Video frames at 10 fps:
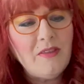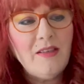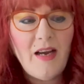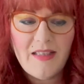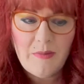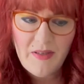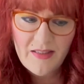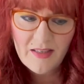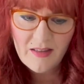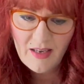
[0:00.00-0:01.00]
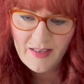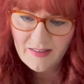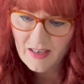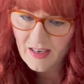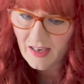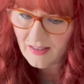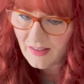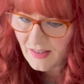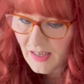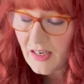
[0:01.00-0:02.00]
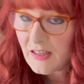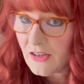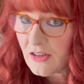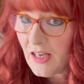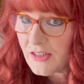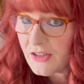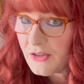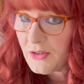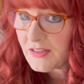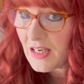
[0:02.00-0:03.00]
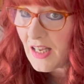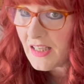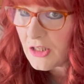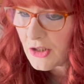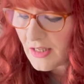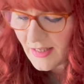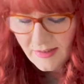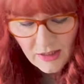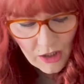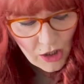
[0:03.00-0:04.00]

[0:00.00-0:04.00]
a nice piece. I like that. Clear glass too, because I like clear glass.